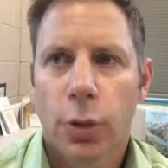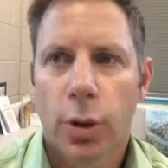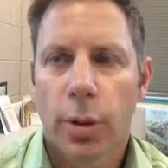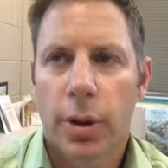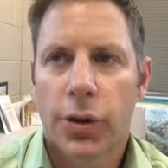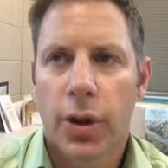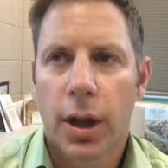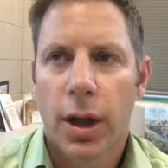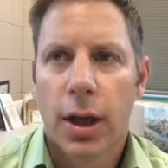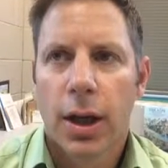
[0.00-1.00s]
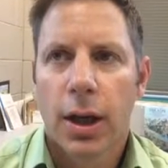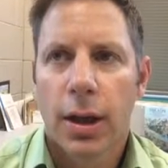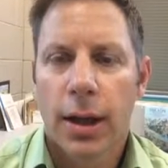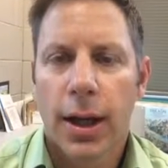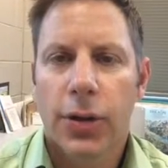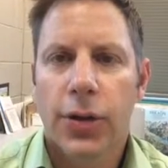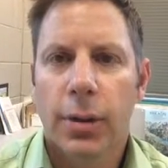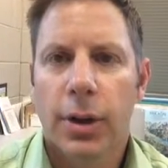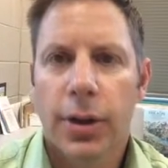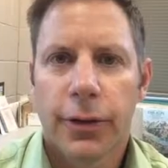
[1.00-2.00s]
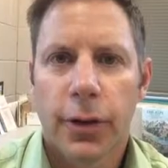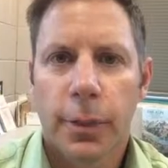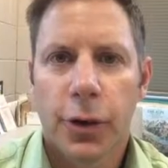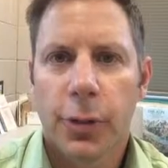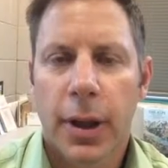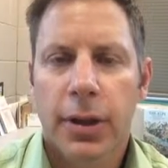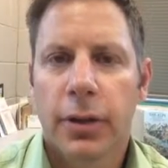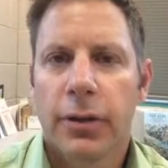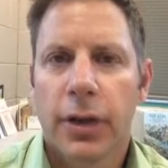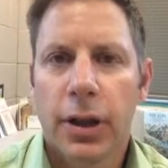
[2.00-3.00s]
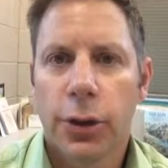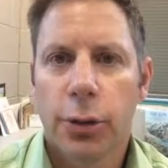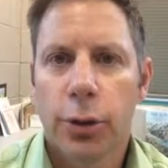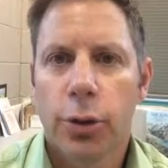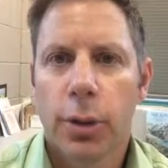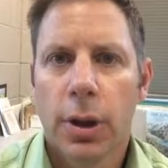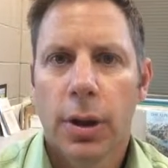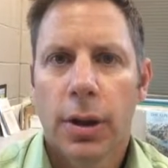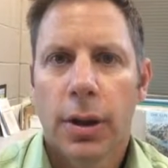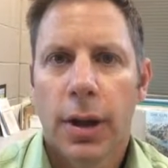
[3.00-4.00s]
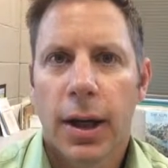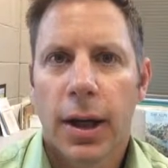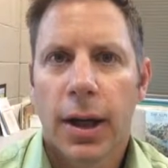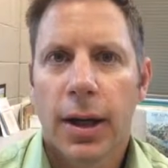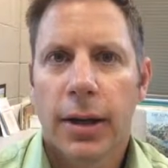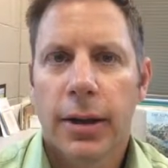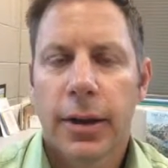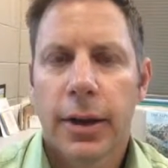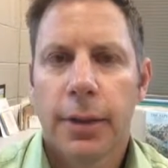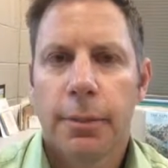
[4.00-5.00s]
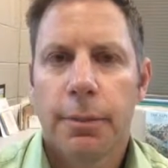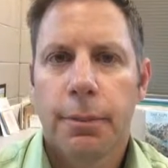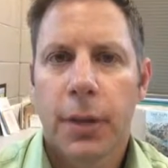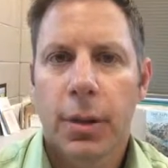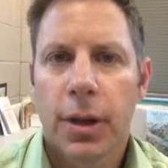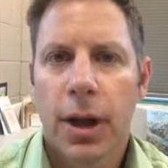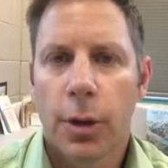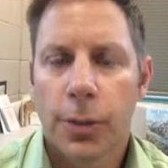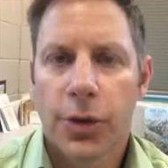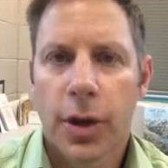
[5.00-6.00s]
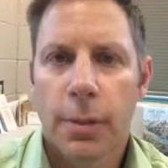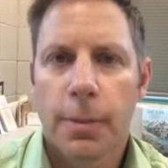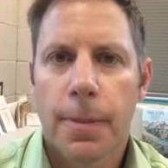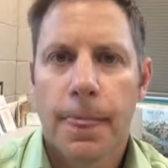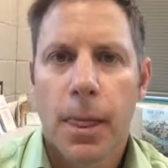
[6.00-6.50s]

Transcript: what do I want to say? It allows them a different perspective in the room and maybe helps them,